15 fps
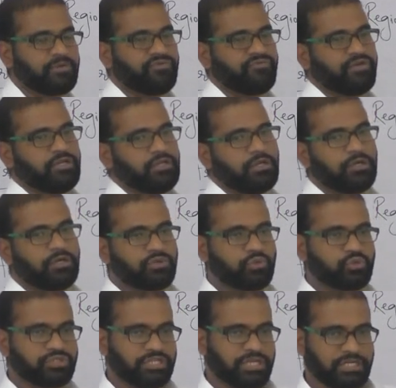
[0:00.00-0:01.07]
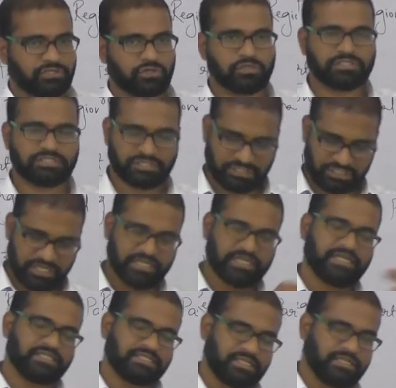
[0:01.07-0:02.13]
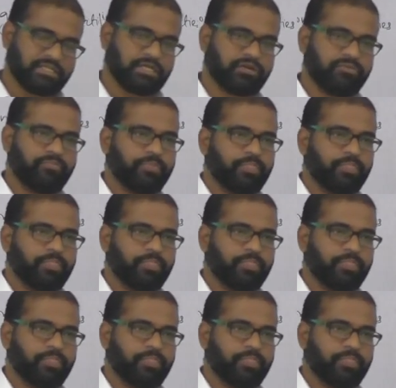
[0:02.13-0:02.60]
between two states or state and center,